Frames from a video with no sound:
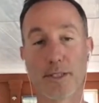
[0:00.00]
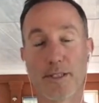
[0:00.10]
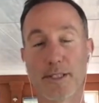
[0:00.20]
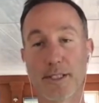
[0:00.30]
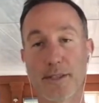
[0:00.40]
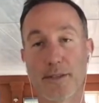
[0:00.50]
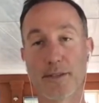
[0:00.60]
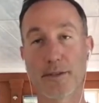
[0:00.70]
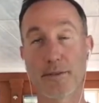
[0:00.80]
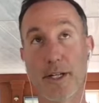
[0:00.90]
This
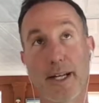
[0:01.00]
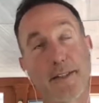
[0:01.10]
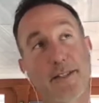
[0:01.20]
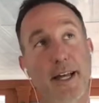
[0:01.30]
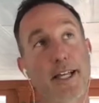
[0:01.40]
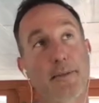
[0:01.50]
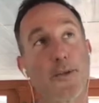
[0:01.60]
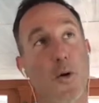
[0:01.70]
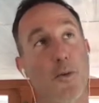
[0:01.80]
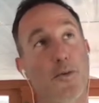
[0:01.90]
is, well, I guess it has
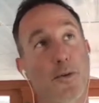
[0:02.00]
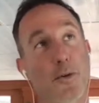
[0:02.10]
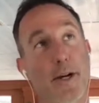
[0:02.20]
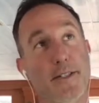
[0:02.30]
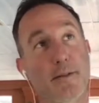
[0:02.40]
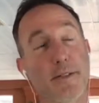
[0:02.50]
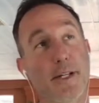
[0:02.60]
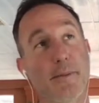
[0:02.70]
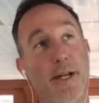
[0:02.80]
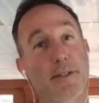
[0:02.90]
been normal for quite some
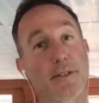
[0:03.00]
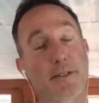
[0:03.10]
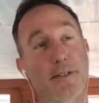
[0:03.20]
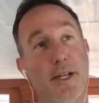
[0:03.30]
time, actually.